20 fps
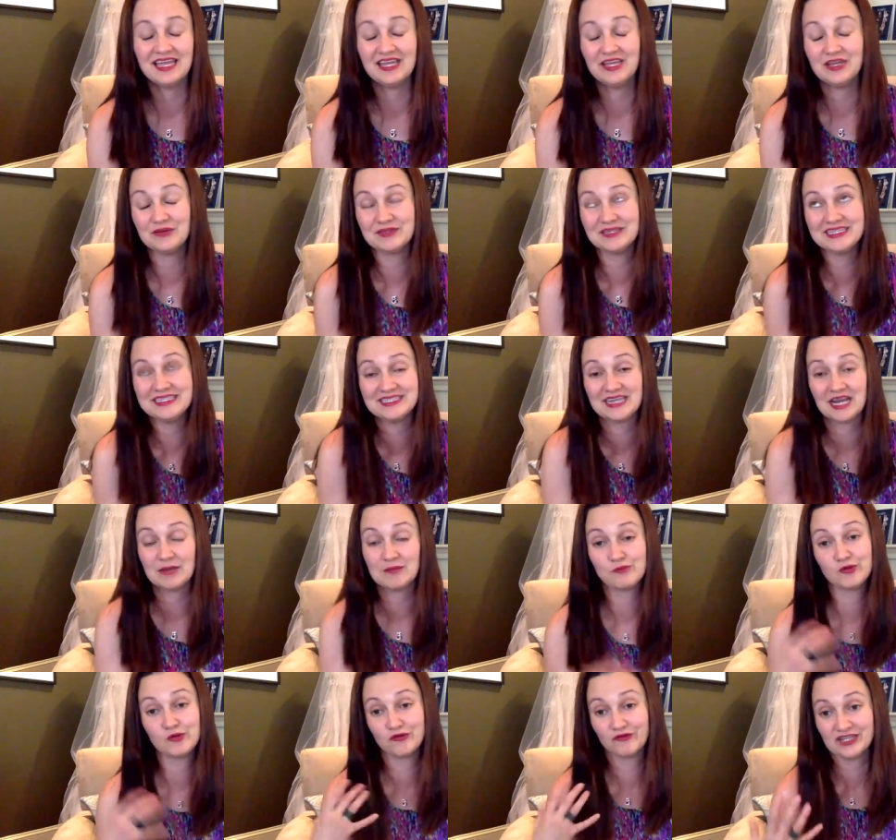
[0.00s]
you know, listen,
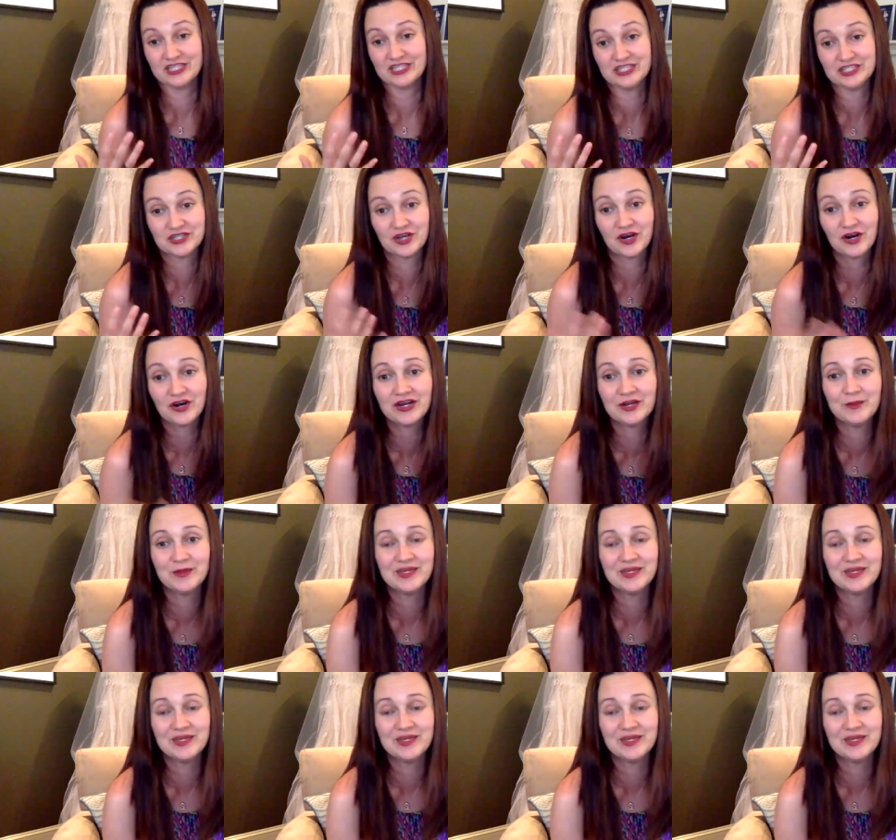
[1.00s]
I'm, we're really sorry.